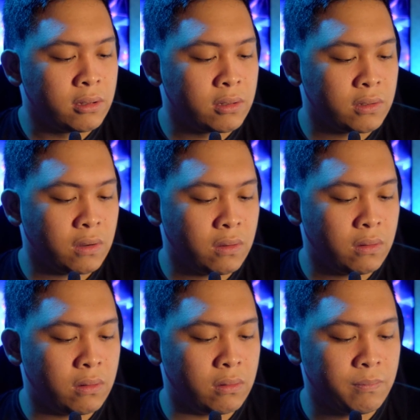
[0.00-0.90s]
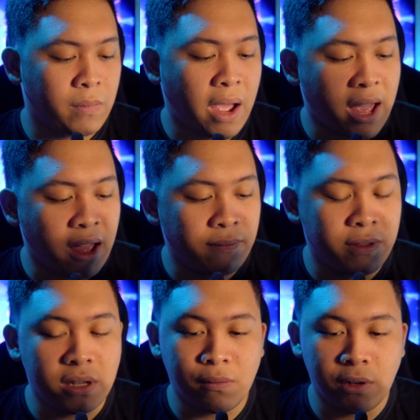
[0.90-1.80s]
So I have
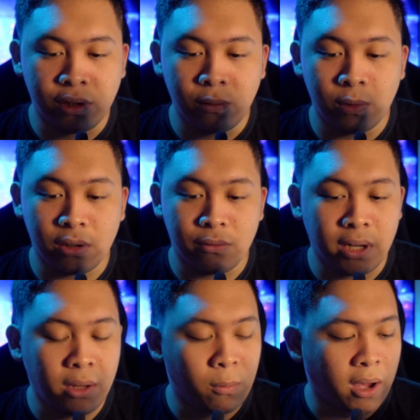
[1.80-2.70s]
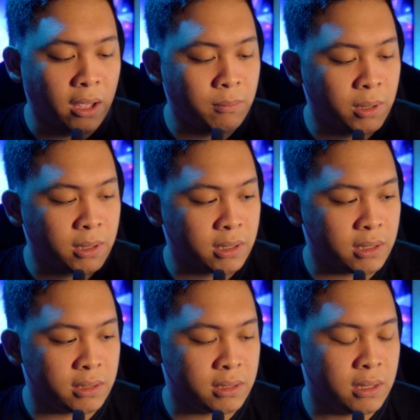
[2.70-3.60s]
this version which is really wide
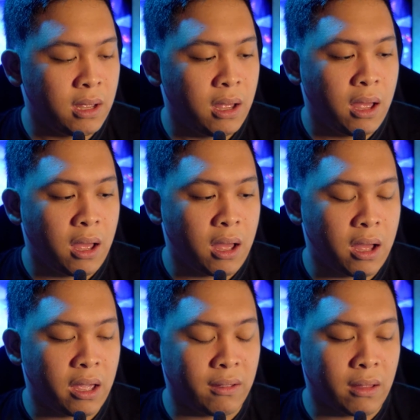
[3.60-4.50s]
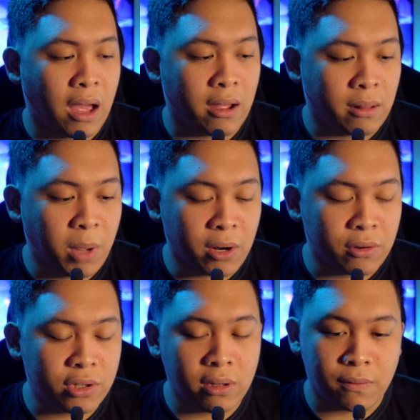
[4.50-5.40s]
because my
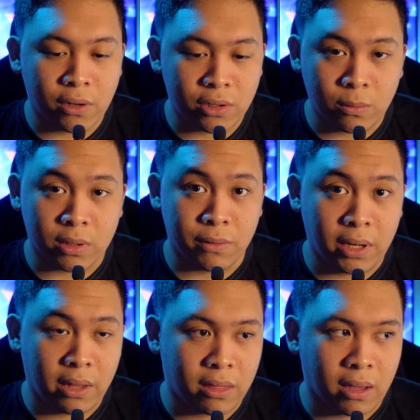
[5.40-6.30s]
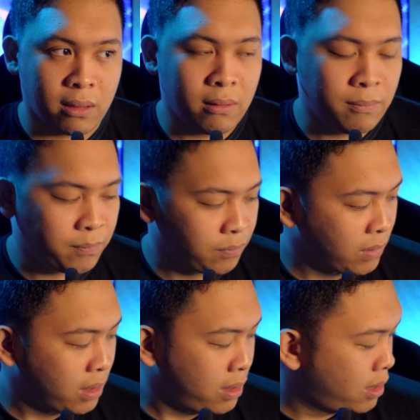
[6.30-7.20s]
original version was really thin,
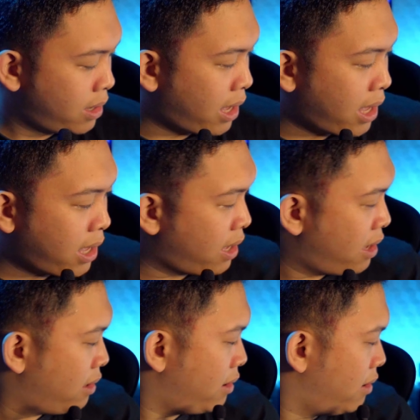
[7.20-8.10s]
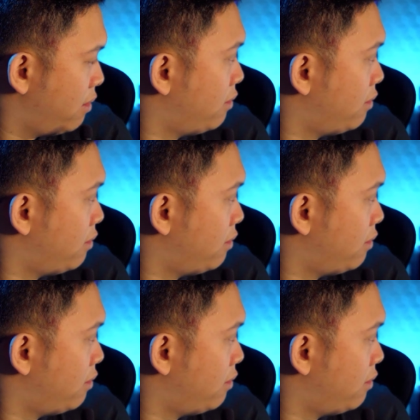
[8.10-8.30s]
and